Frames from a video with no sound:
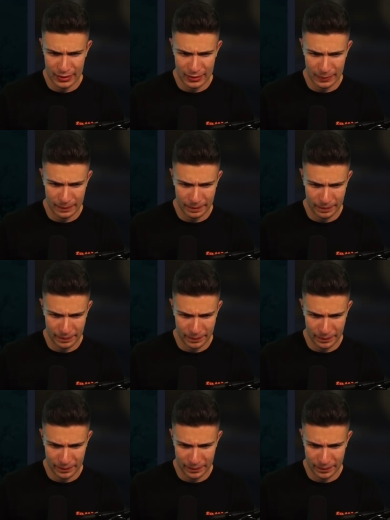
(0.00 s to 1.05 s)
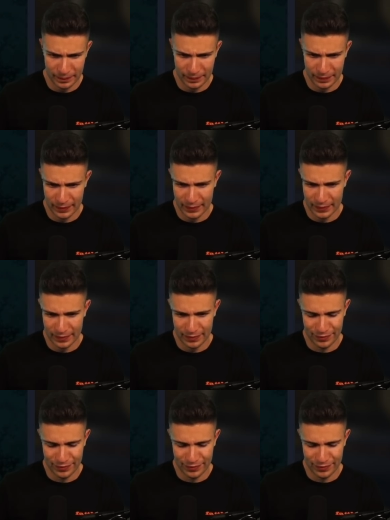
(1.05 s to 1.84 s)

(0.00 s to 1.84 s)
Nothing is said.